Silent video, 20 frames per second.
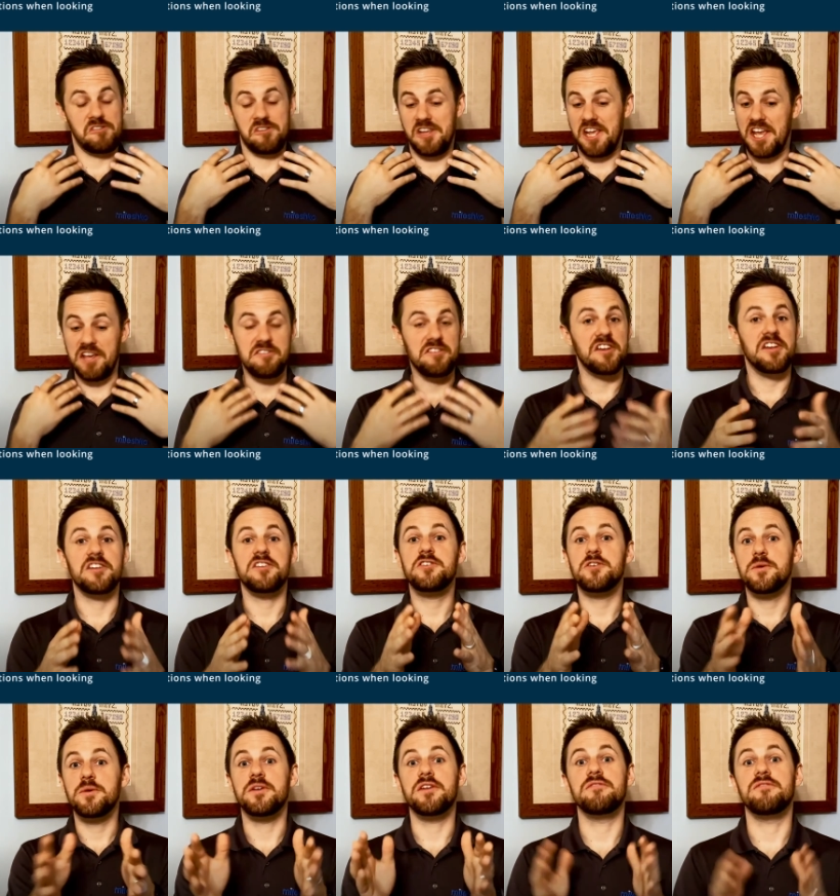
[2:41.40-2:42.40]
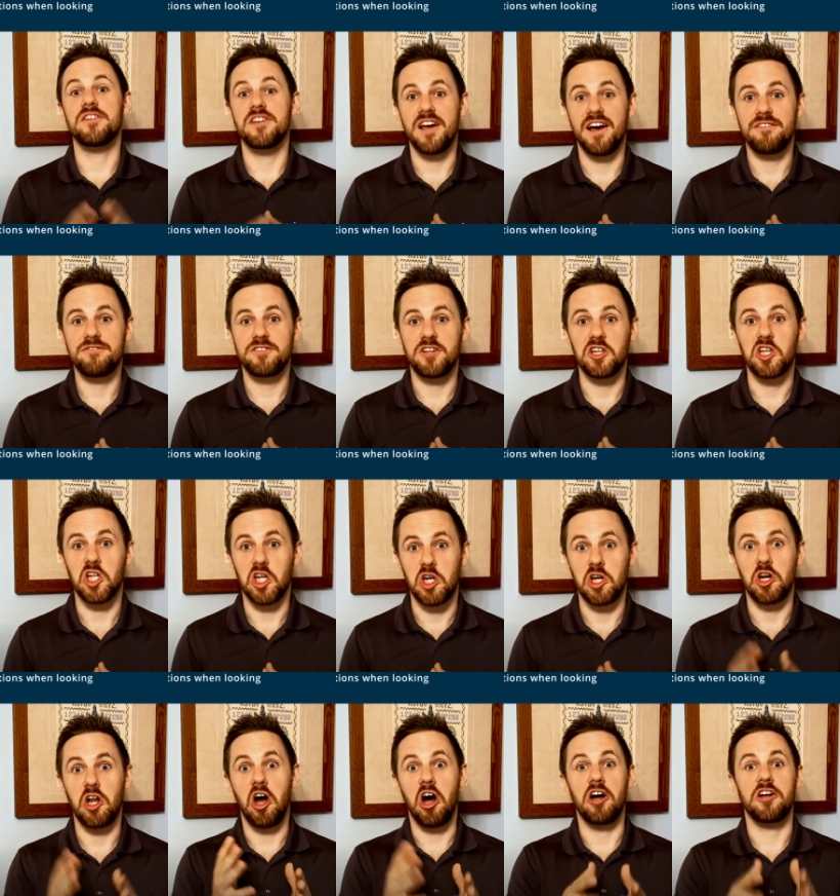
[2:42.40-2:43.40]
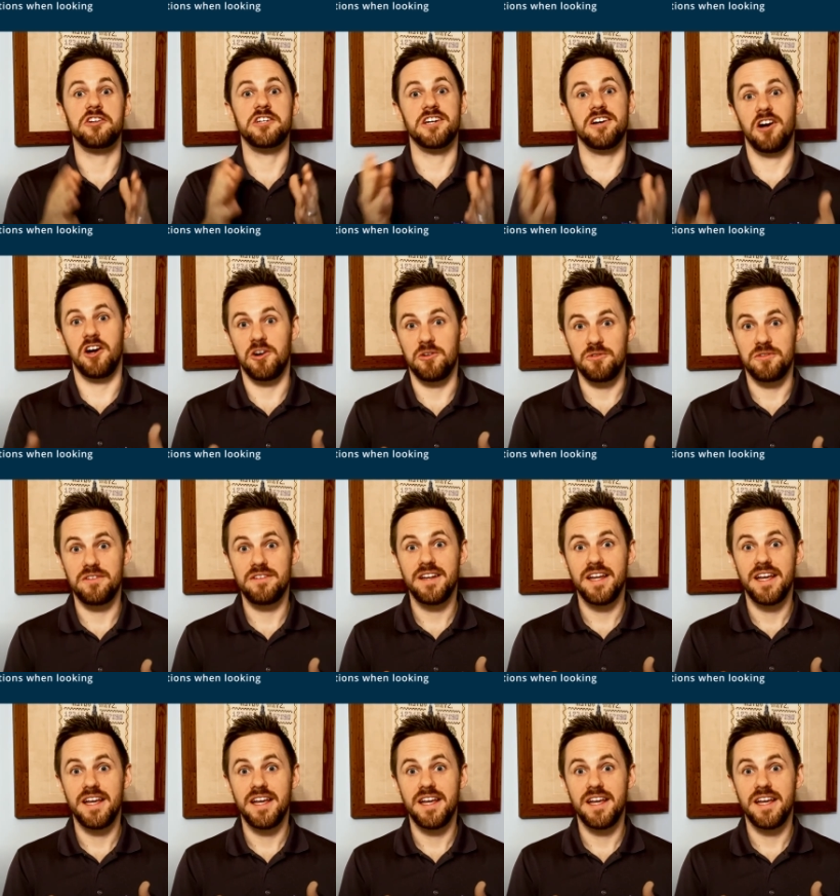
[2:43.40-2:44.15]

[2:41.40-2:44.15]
Is it intuitive enough to learn on your own?